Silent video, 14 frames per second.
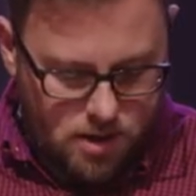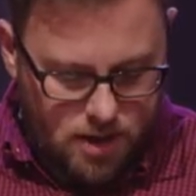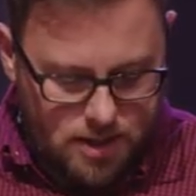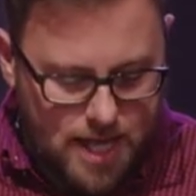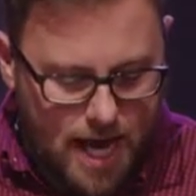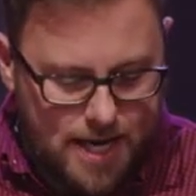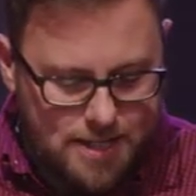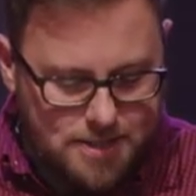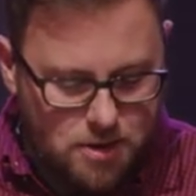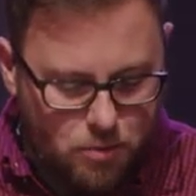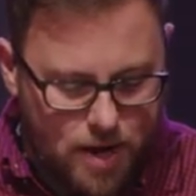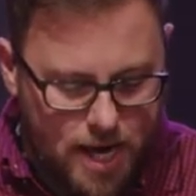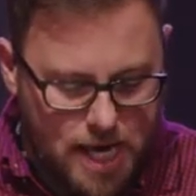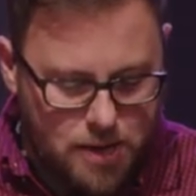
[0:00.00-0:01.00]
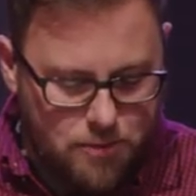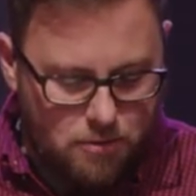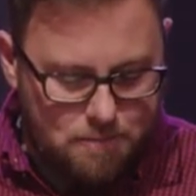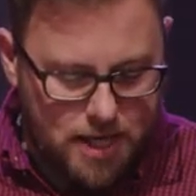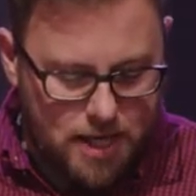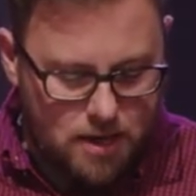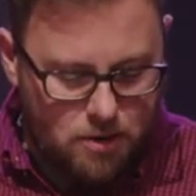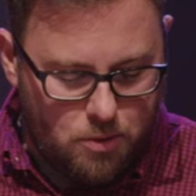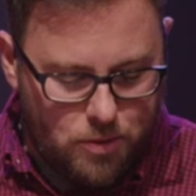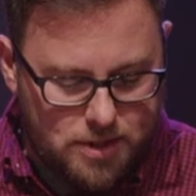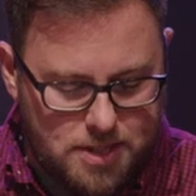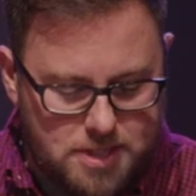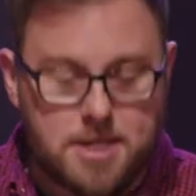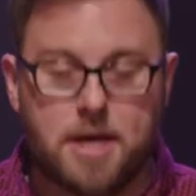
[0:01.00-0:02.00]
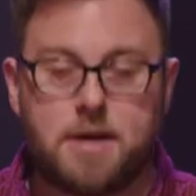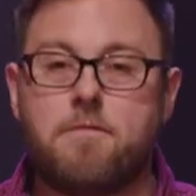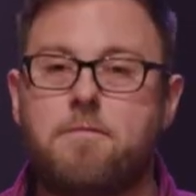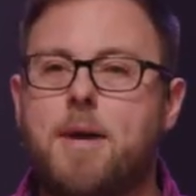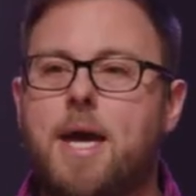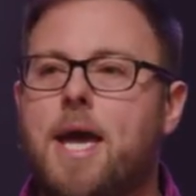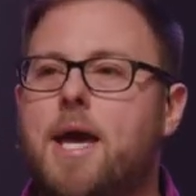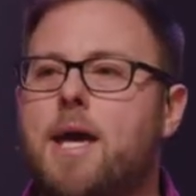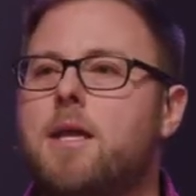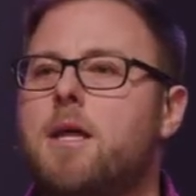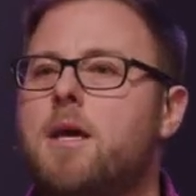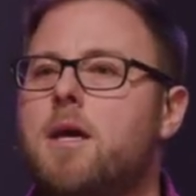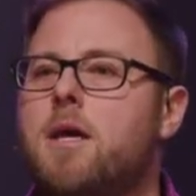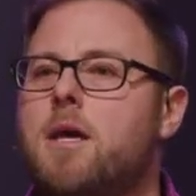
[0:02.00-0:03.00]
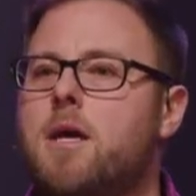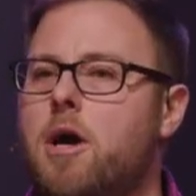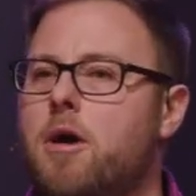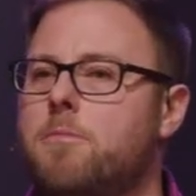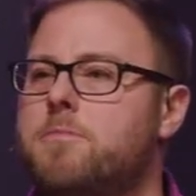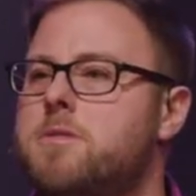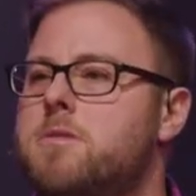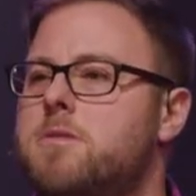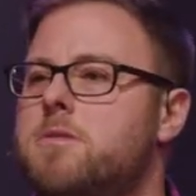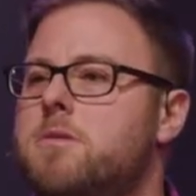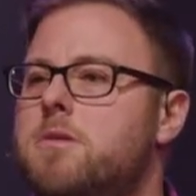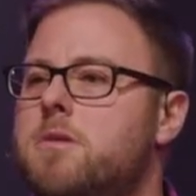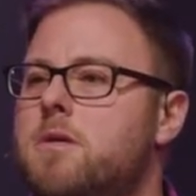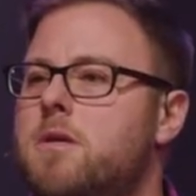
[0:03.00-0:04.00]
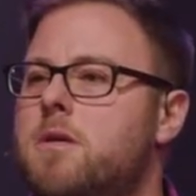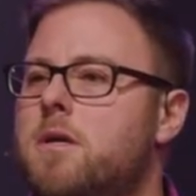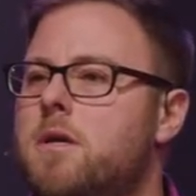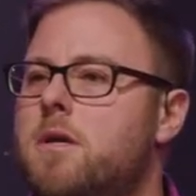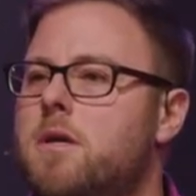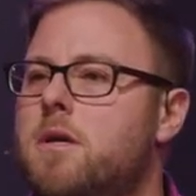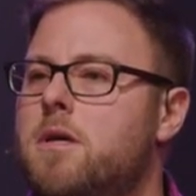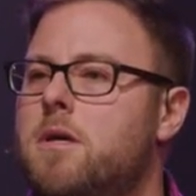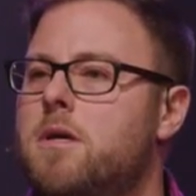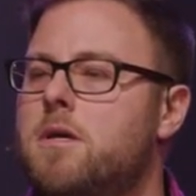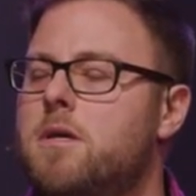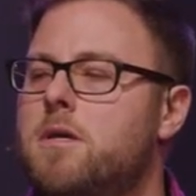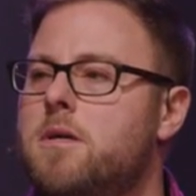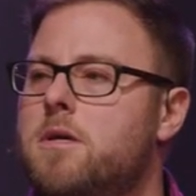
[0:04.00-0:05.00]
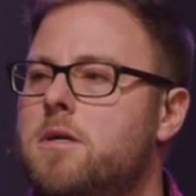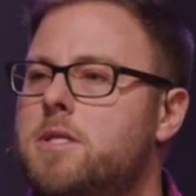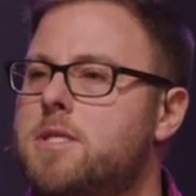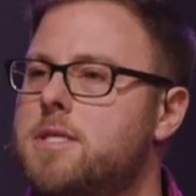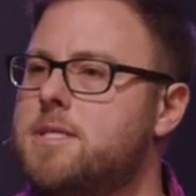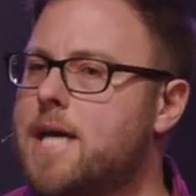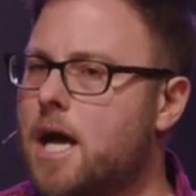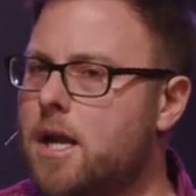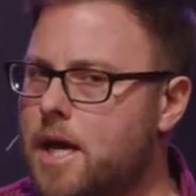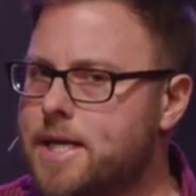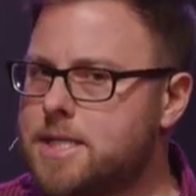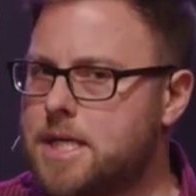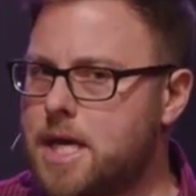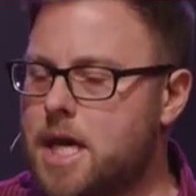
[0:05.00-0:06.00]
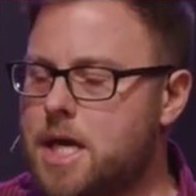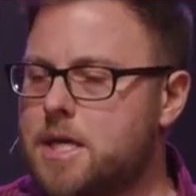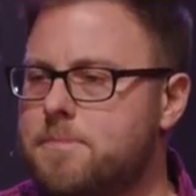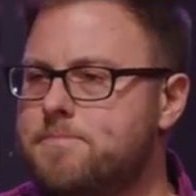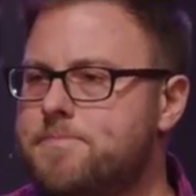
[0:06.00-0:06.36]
That is the way it will be when the Son of Man comes. Does it sound like today?